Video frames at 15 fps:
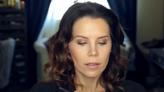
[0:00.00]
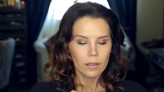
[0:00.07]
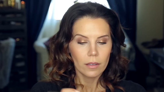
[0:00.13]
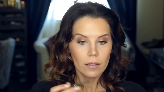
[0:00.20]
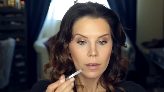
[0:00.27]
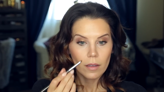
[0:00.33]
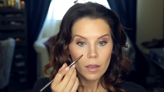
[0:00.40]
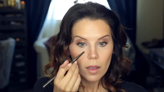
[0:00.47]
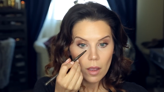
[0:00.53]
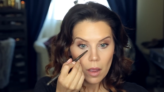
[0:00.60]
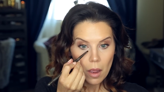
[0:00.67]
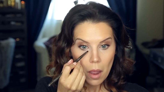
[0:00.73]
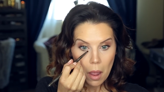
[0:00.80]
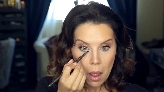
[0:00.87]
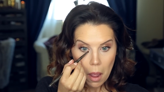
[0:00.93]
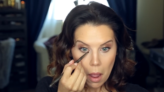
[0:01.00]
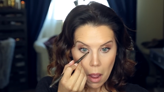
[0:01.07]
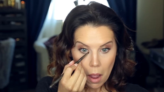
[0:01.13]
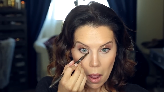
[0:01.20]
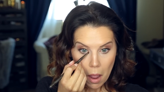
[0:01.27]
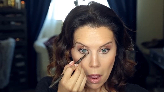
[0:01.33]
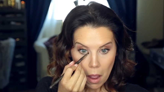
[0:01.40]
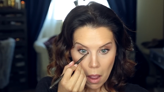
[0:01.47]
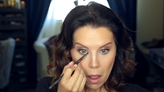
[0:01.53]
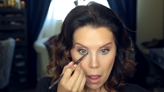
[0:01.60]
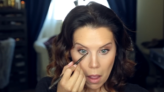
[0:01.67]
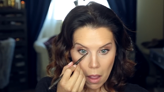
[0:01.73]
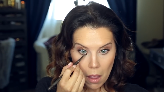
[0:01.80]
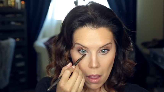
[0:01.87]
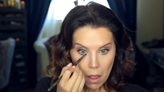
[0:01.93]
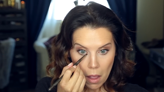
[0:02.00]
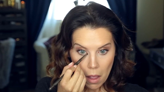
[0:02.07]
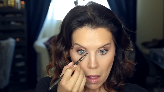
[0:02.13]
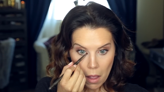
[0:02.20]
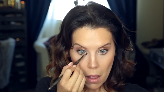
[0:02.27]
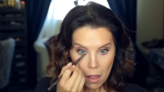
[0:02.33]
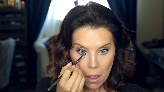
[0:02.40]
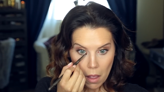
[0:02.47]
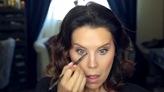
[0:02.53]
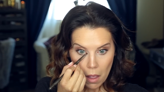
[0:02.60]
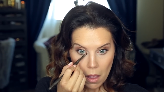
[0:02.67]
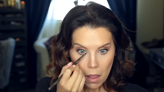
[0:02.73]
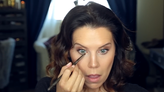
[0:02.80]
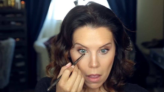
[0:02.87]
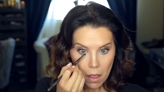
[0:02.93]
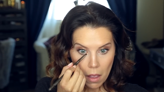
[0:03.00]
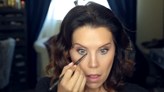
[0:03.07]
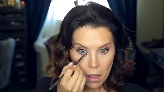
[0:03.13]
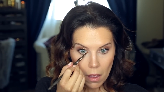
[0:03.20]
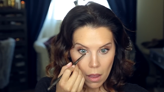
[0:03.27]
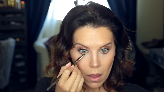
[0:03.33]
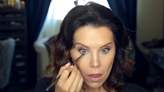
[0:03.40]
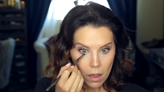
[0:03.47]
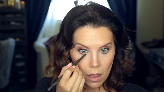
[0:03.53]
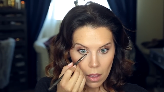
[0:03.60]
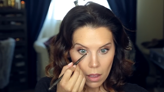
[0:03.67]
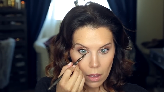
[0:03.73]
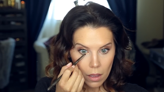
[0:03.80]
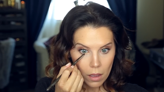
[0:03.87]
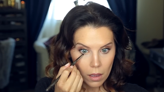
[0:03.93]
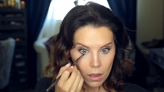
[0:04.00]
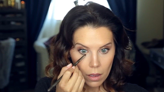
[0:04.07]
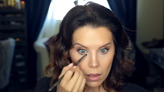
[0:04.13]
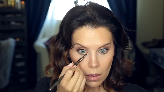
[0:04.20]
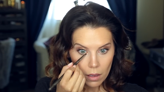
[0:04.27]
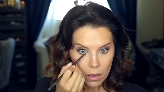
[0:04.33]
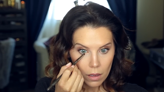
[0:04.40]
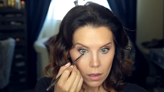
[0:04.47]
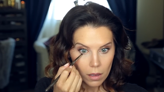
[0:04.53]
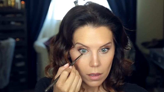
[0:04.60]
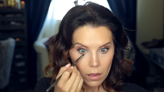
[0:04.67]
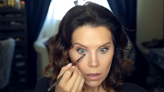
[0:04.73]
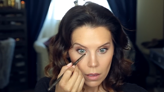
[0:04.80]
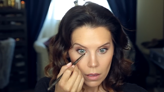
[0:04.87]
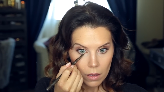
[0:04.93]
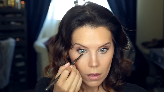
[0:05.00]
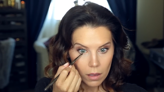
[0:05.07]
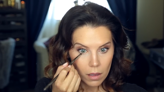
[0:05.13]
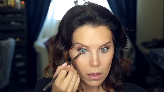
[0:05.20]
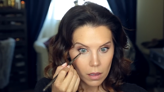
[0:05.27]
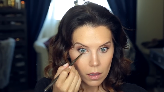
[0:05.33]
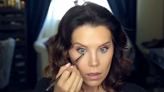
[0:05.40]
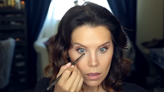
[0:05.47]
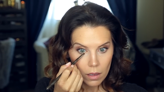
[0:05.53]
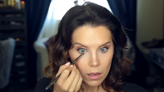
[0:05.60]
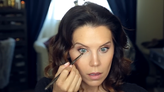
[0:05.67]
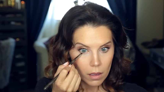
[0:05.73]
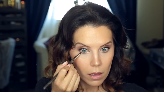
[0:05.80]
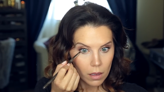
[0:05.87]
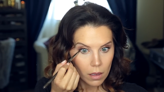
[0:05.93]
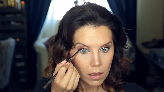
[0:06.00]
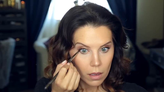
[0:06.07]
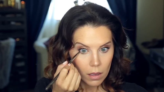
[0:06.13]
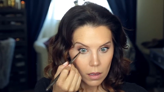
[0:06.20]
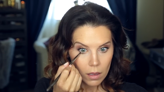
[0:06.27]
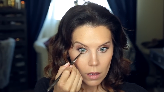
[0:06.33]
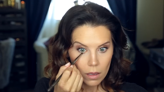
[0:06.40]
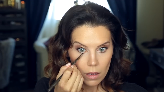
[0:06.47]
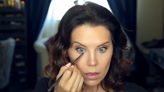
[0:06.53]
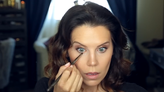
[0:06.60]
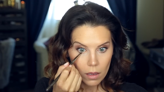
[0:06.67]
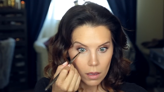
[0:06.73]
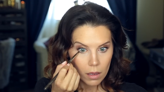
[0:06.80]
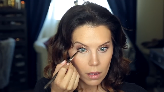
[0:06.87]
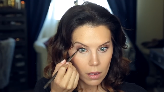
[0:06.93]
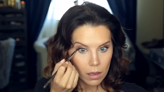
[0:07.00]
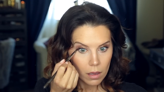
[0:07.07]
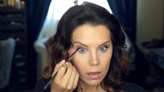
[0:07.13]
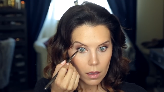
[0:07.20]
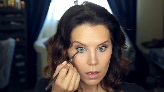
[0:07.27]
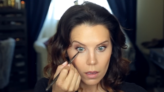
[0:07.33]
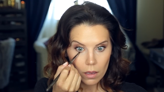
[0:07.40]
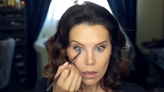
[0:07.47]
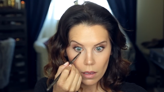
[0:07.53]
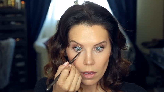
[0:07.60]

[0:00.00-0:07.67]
(silence)